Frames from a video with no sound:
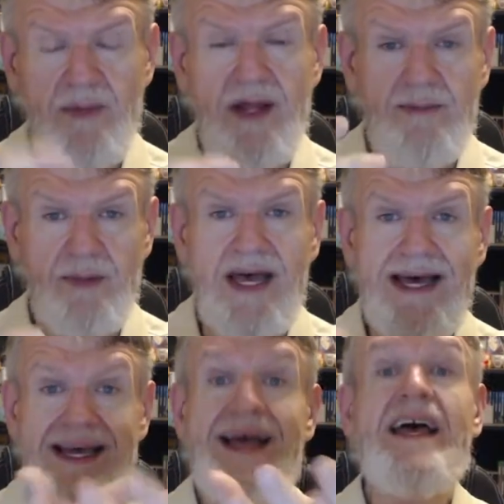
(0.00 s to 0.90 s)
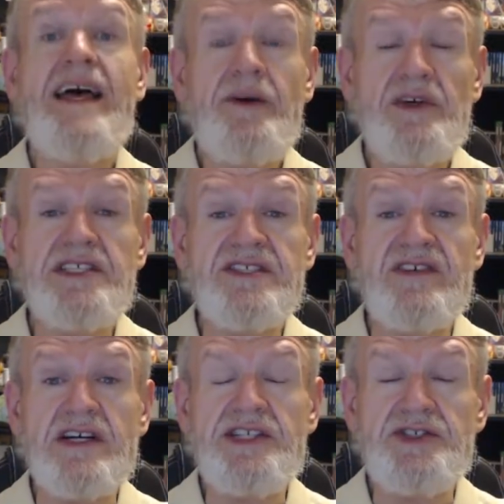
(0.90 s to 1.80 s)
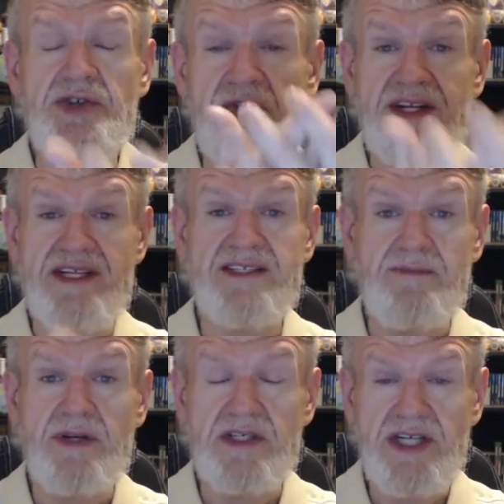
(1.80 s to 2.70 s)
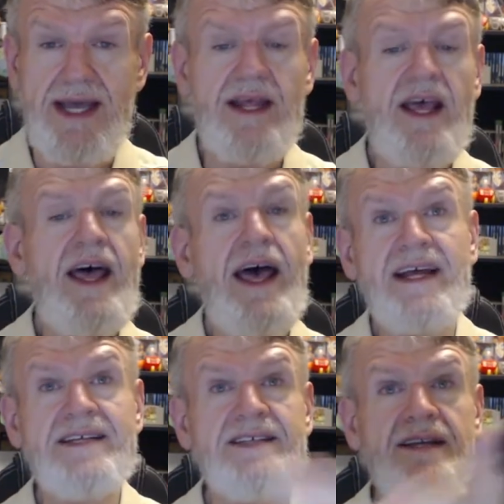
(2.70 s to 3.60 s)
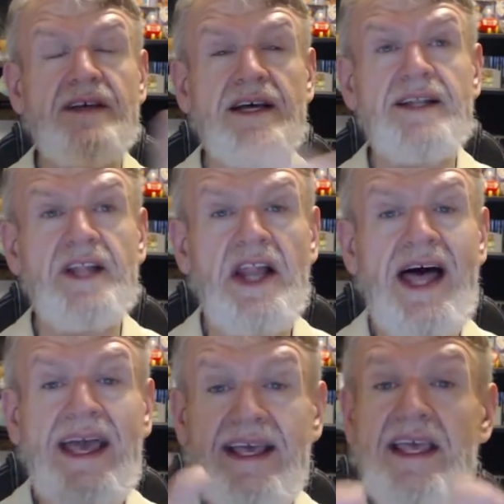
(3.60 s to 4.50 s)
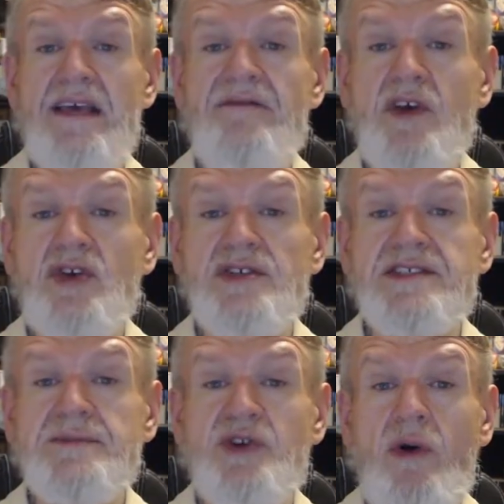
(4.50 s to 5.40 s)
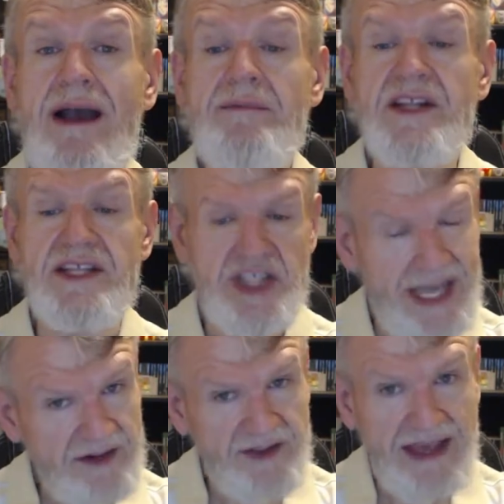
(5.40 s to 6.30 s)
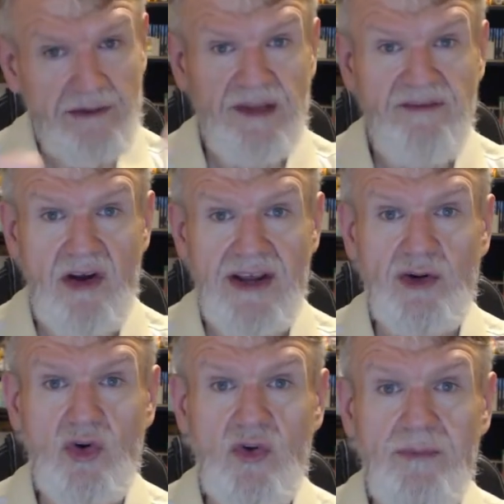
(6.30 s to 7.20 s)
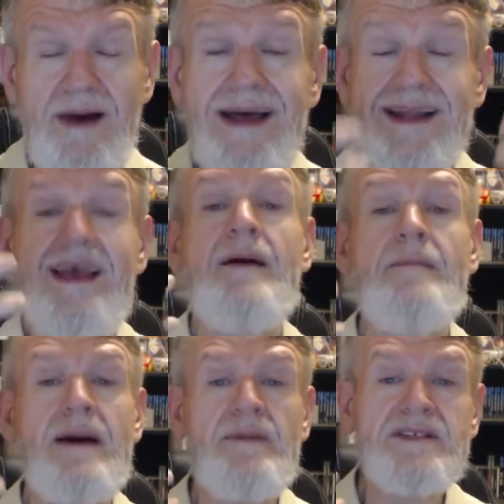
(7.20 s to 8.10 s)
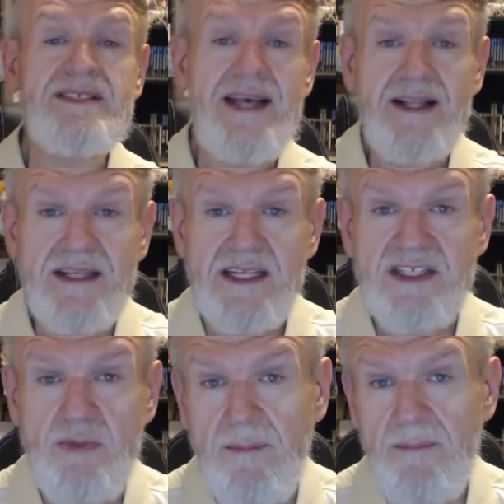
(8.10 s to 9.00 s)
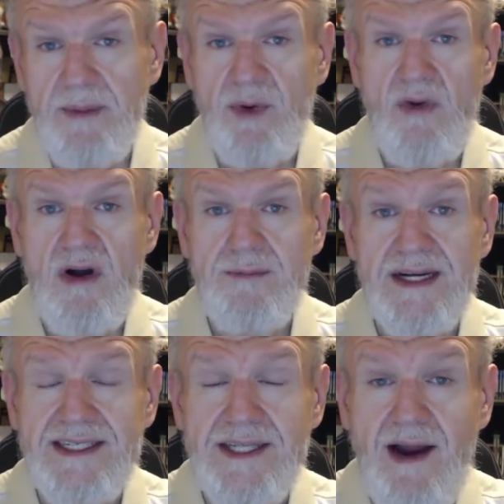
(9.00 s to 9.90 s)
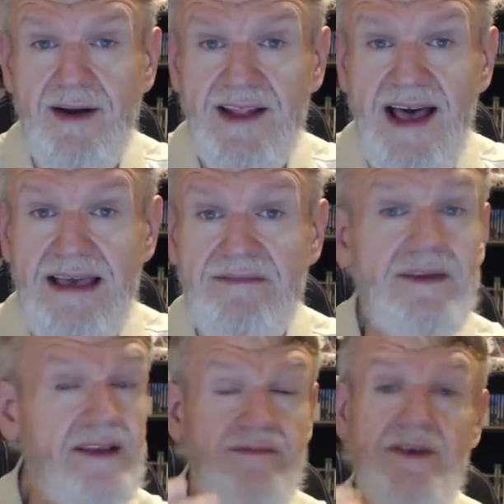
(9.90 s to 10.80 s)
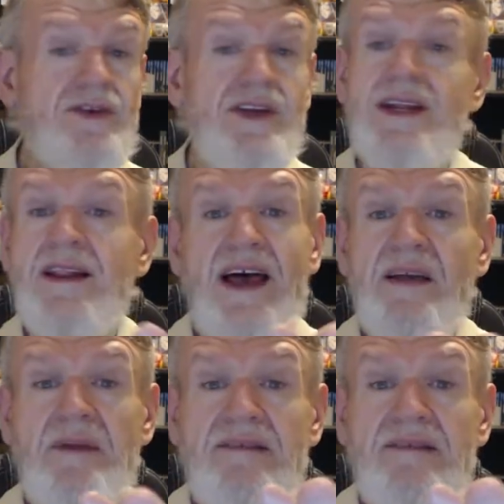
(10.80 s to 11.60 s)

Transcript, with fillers: blah blah blah, which is very true. It is appreciated. And I said, if you got the like, if you could subscribe to the channel, that would be very cool. But my personality has rubbed people wrong my entire life. If you didn't like my